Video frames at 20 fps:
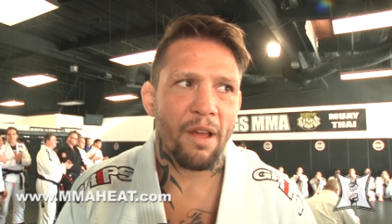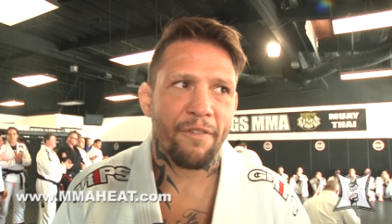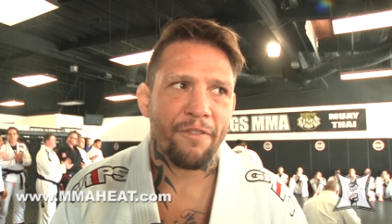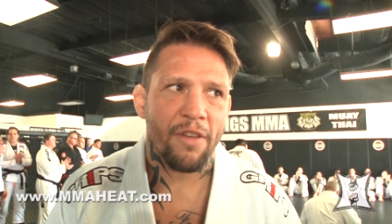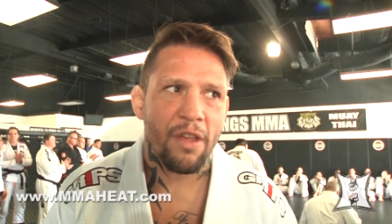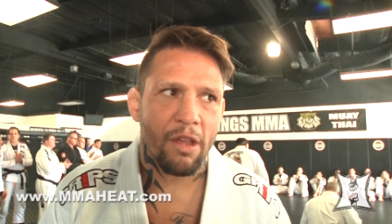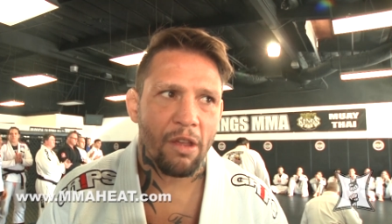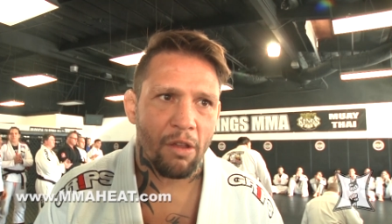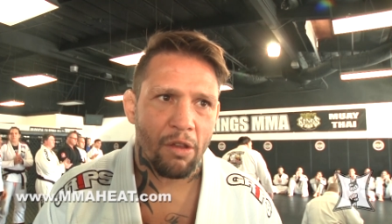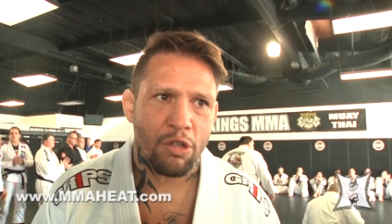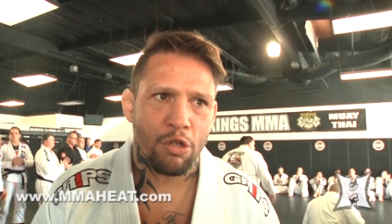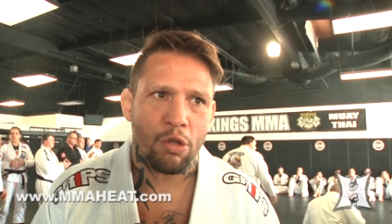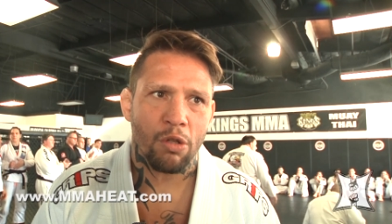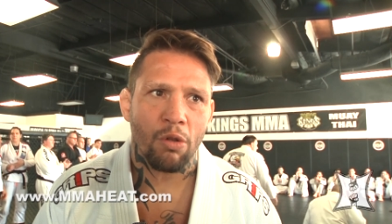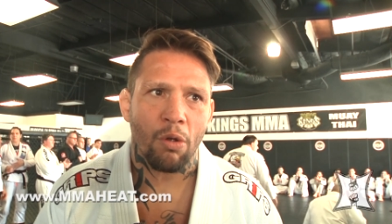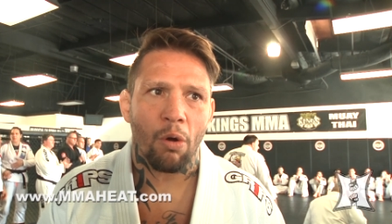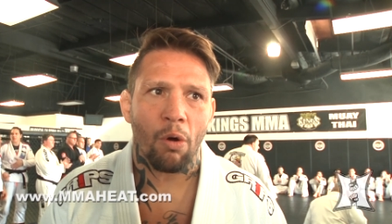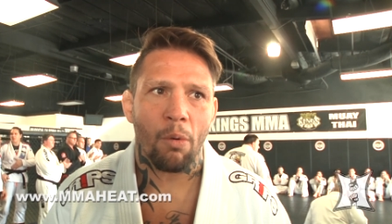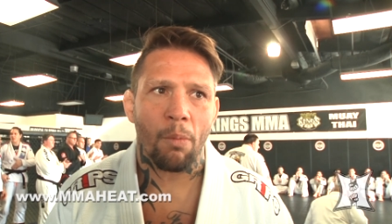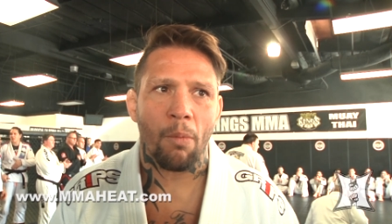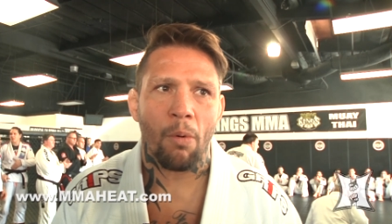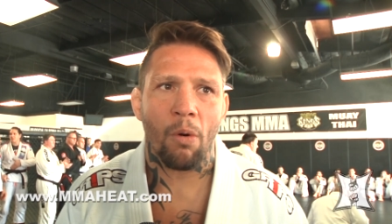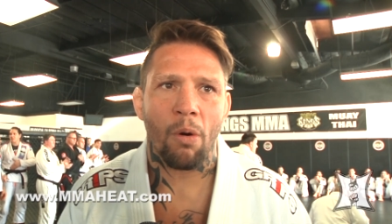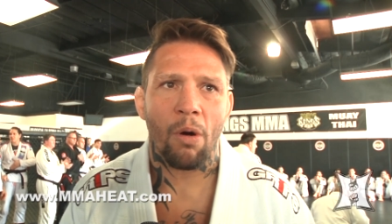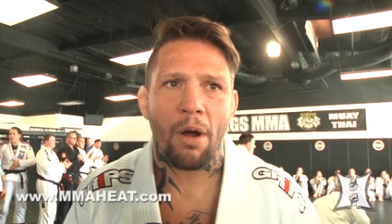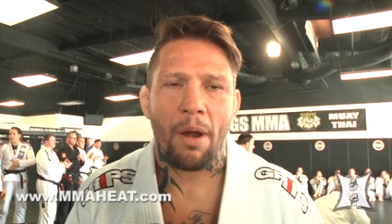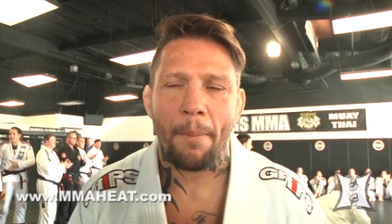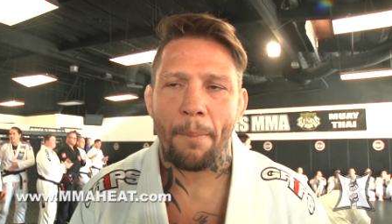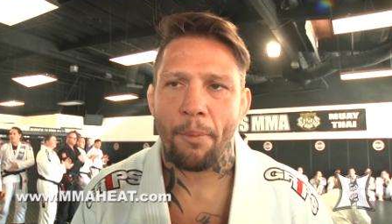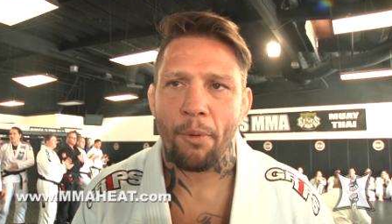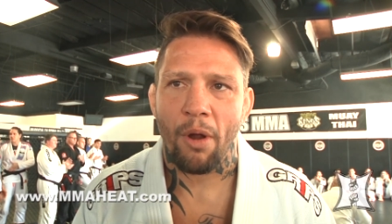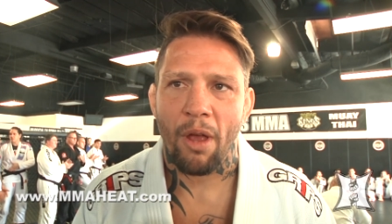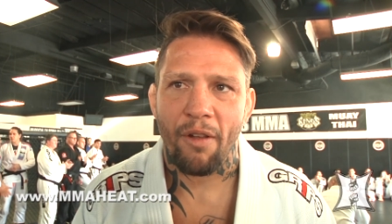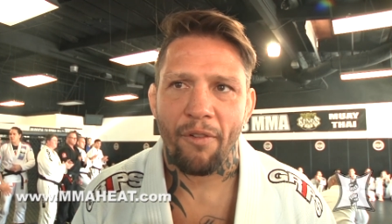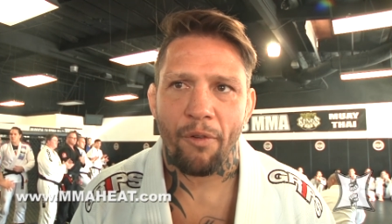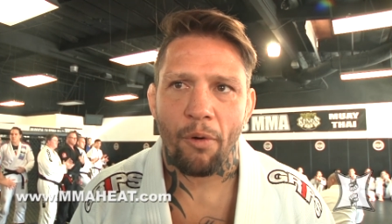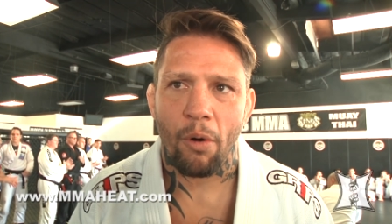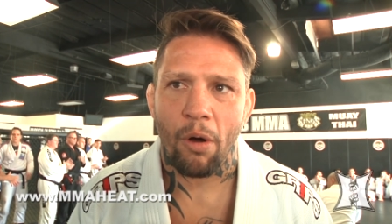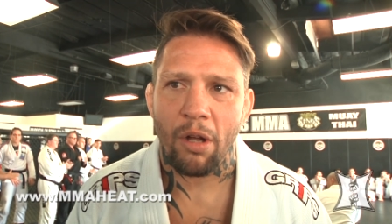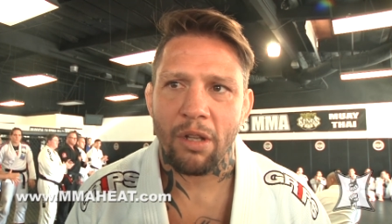I think we should go more and pray
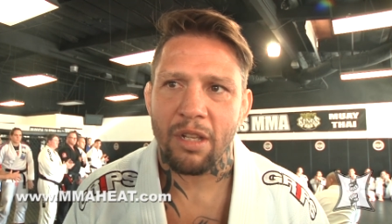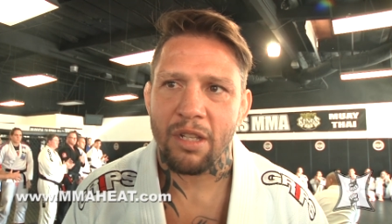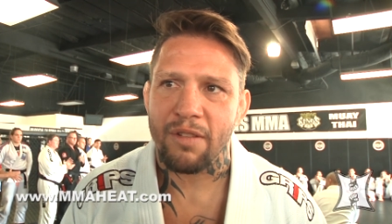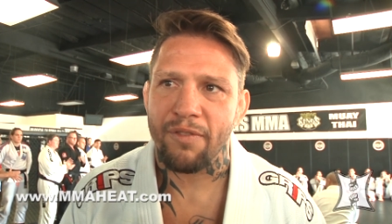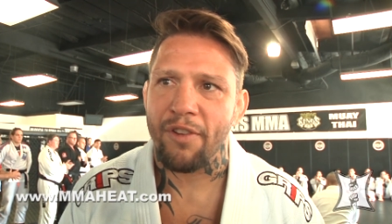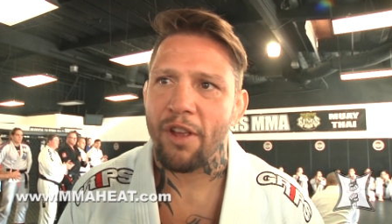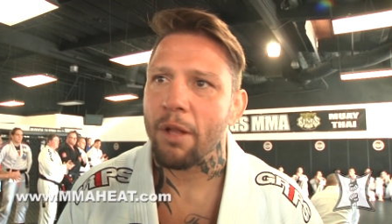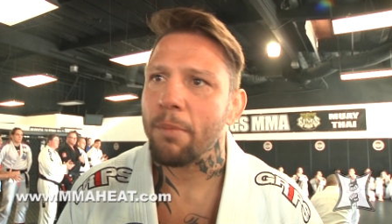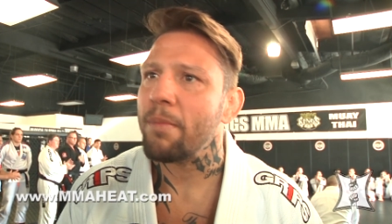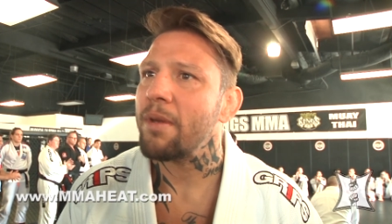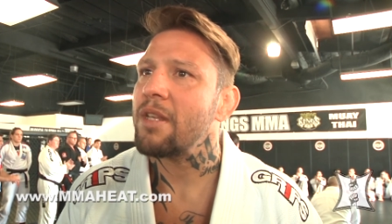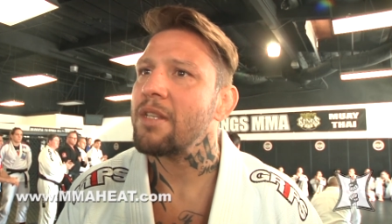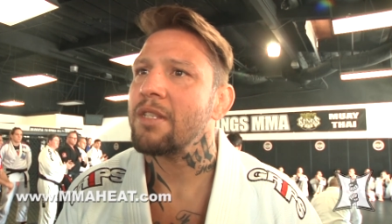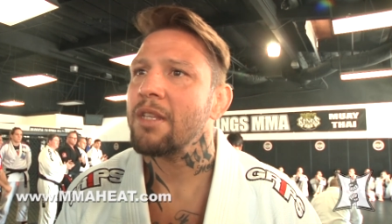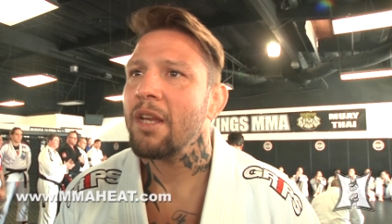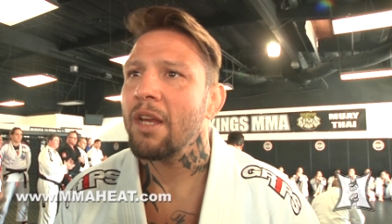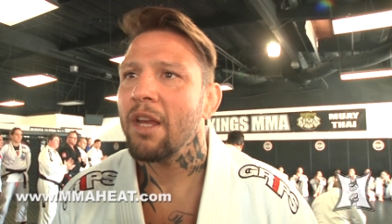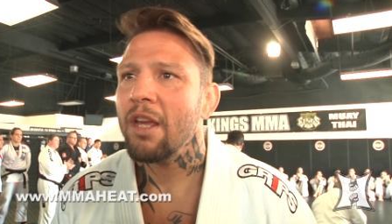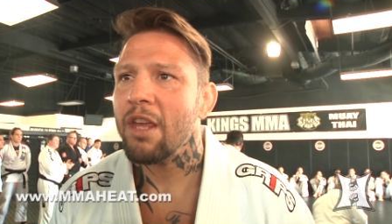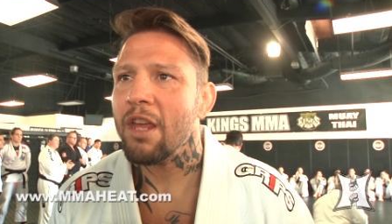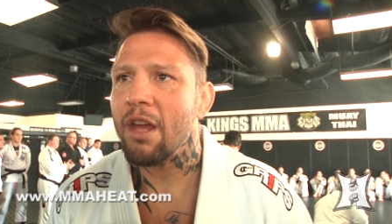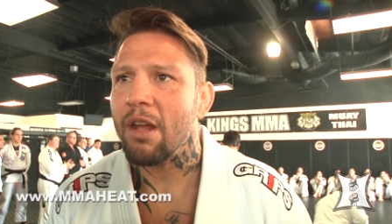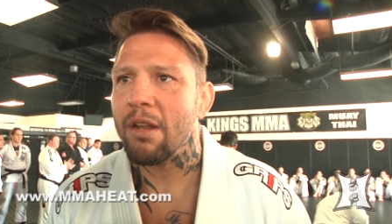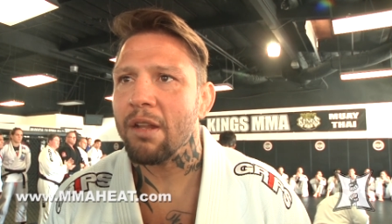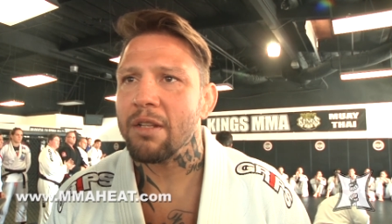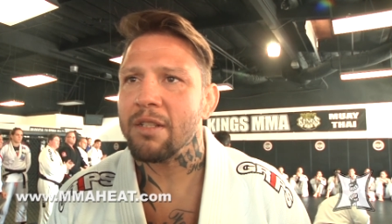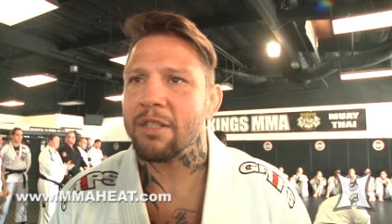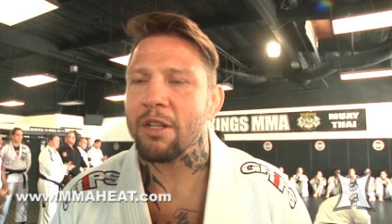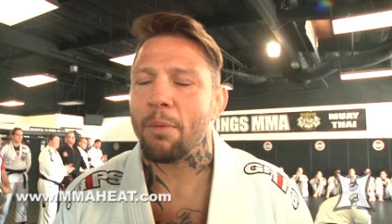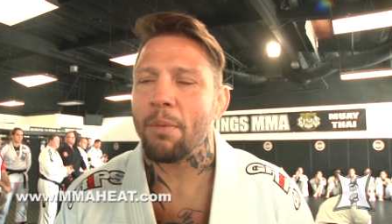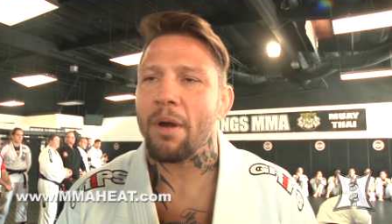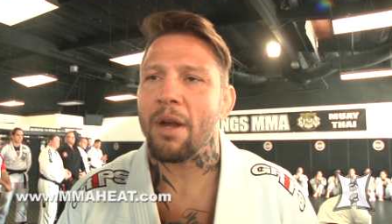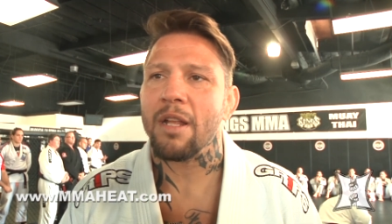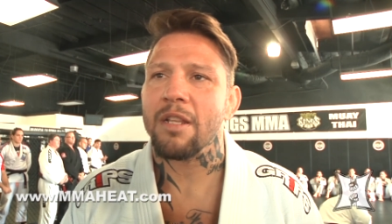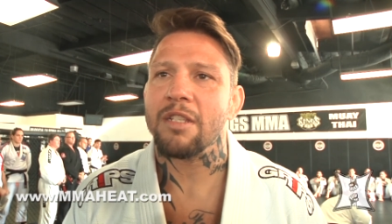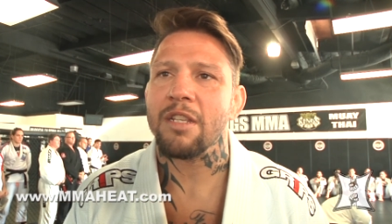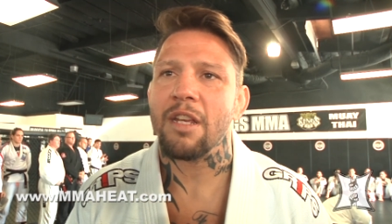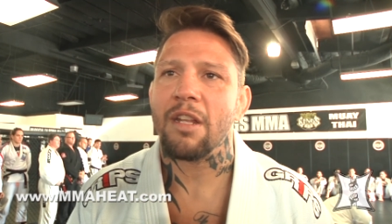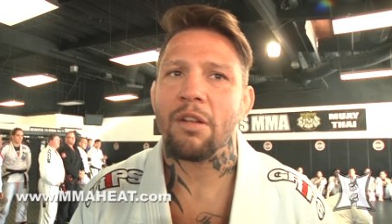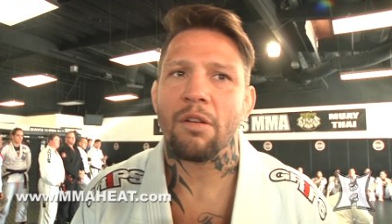for all these victims here in San
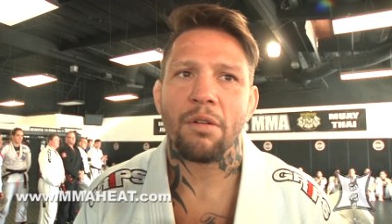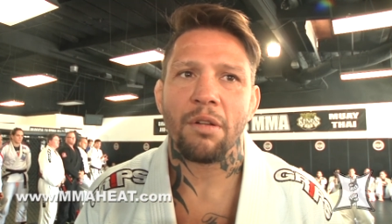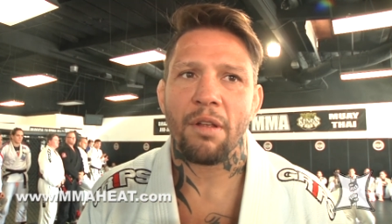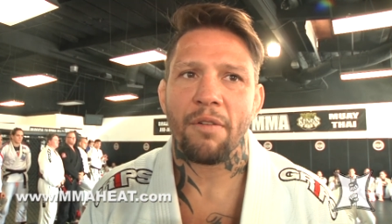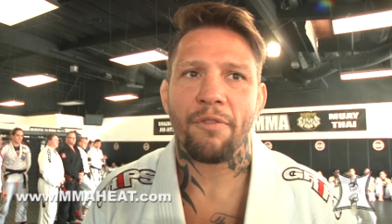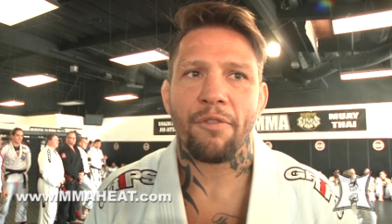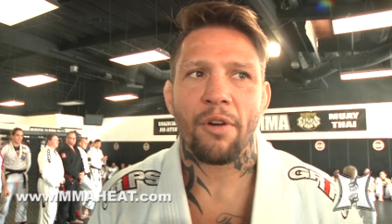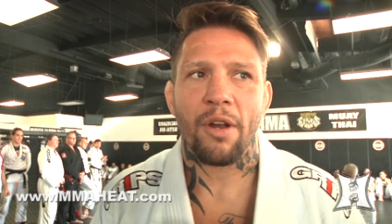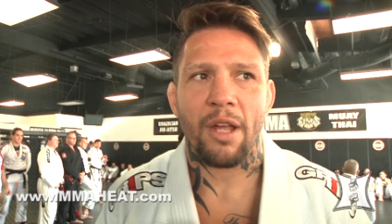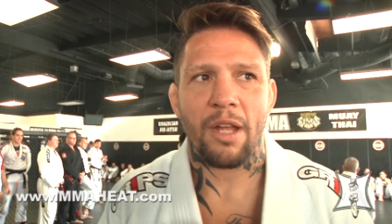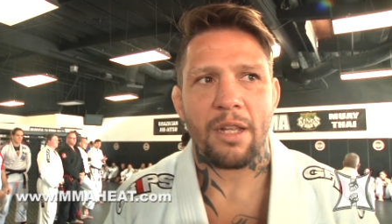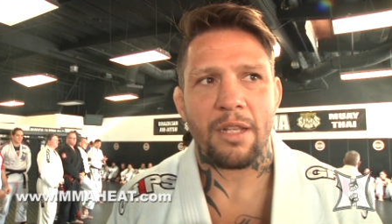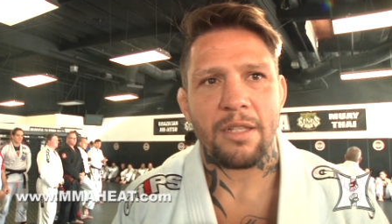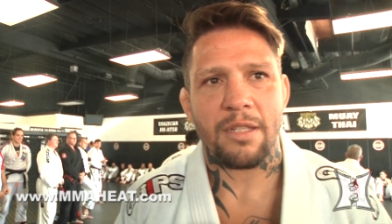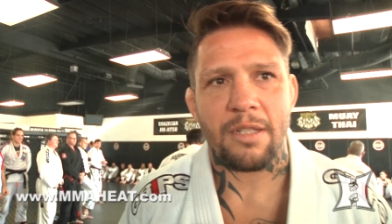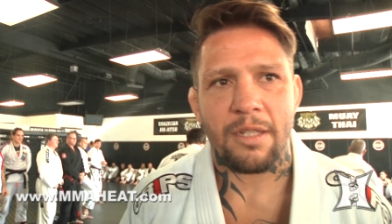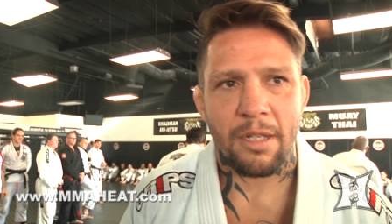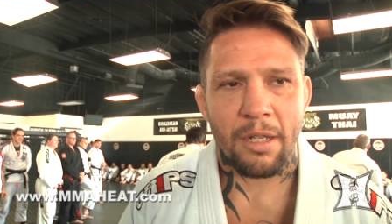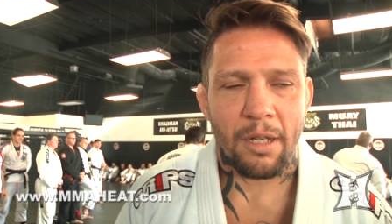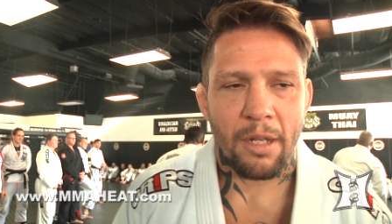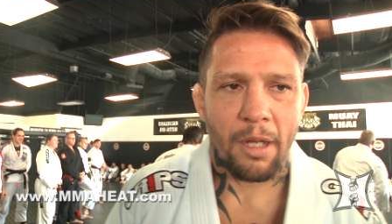Bernardino and in France,